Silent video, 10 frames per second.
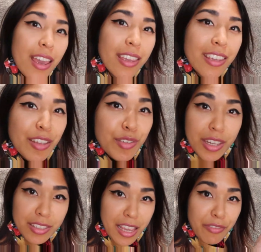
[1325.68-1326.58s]
it, it
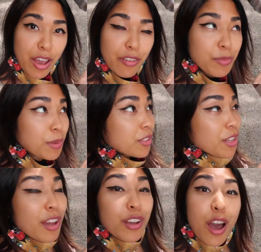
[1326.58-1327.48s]
does have coffee, but it's
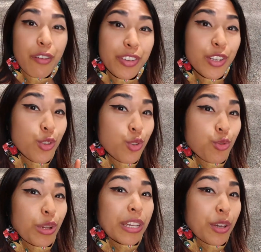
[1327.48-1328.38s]
not a coffee
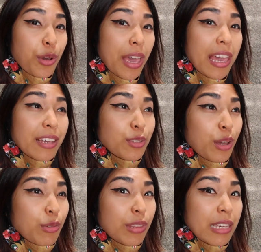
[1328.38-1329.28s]
drink. Okay, so
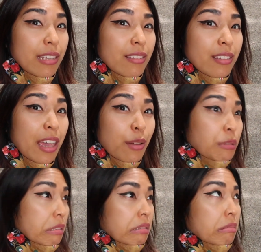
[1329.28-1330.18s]
I don't think it counts.